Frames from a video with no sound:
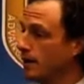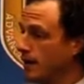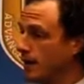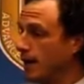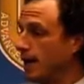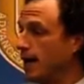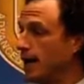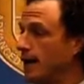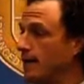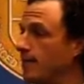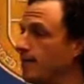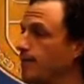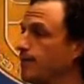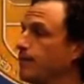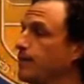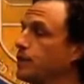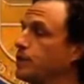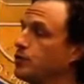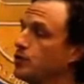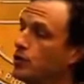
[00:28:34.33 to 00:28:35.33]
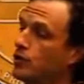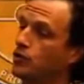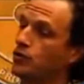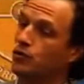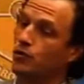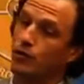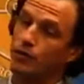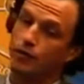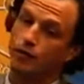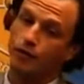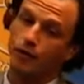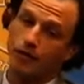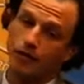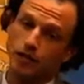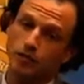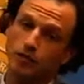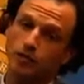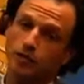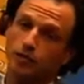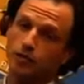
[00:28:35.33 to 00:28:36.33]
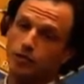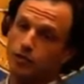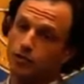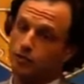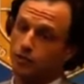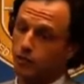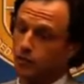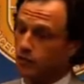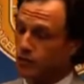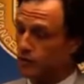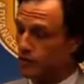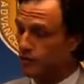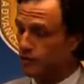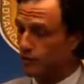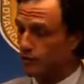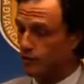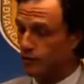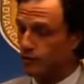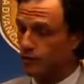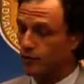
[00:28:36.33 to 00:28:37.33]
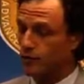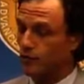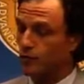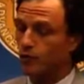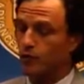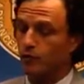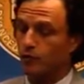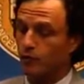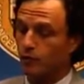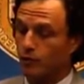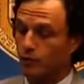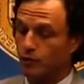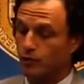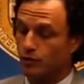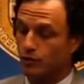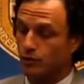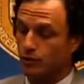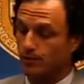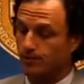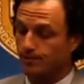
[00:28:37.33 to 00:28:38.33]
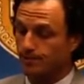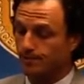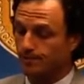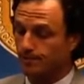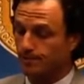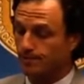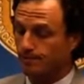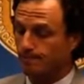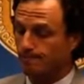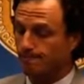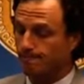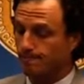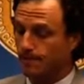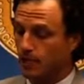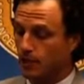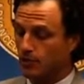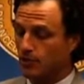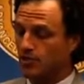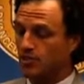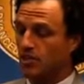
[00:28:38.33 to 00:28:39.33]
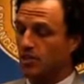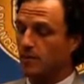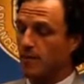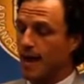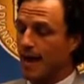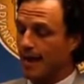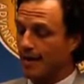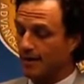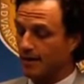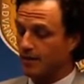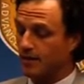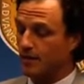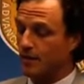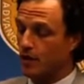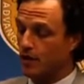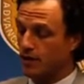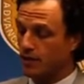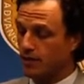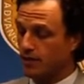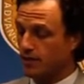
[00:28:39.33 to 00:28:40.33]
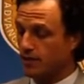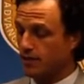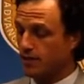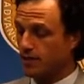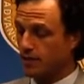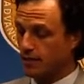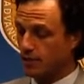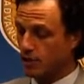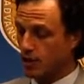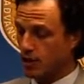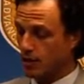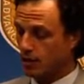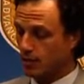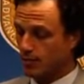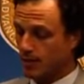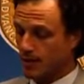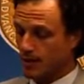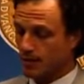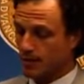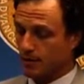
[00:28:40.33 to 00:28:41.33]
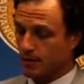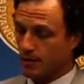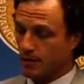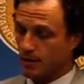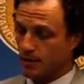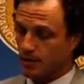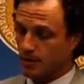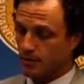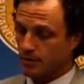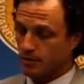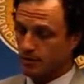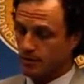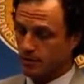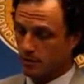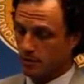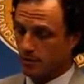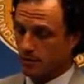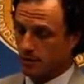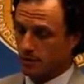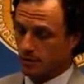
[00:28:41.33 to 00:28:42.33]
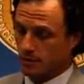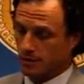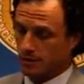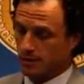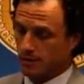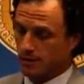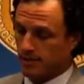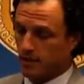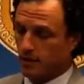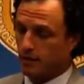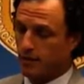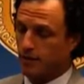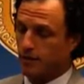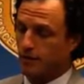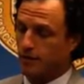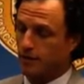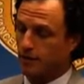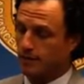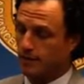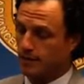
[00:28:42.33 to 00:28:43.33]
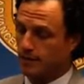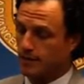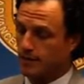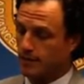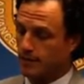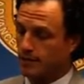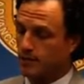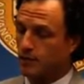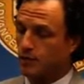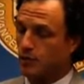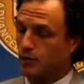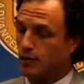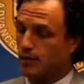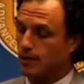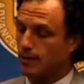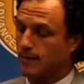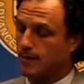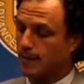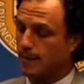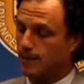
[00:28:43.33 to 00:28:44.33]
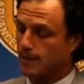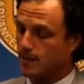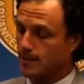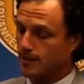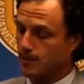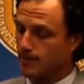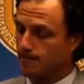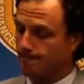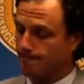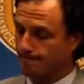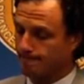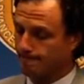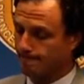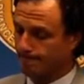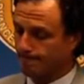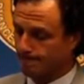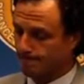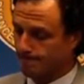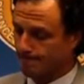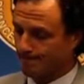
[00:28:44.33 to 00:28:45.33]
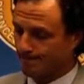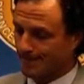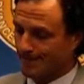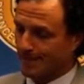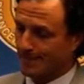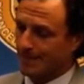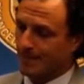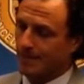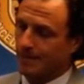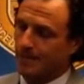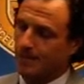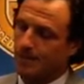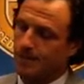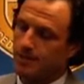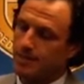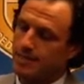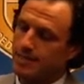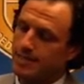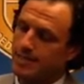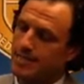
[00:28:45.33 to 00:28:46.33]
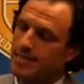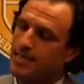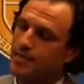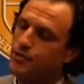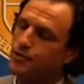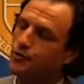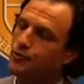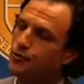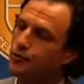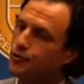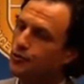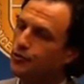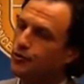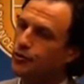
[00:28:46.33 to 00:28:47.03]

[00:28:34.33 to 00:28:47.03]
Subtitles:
to do a nephrectomy just for a severe ureteral injury. Here's schematics of all these things that I talked about. They are self-evident as you look at the pictures. The TUU, the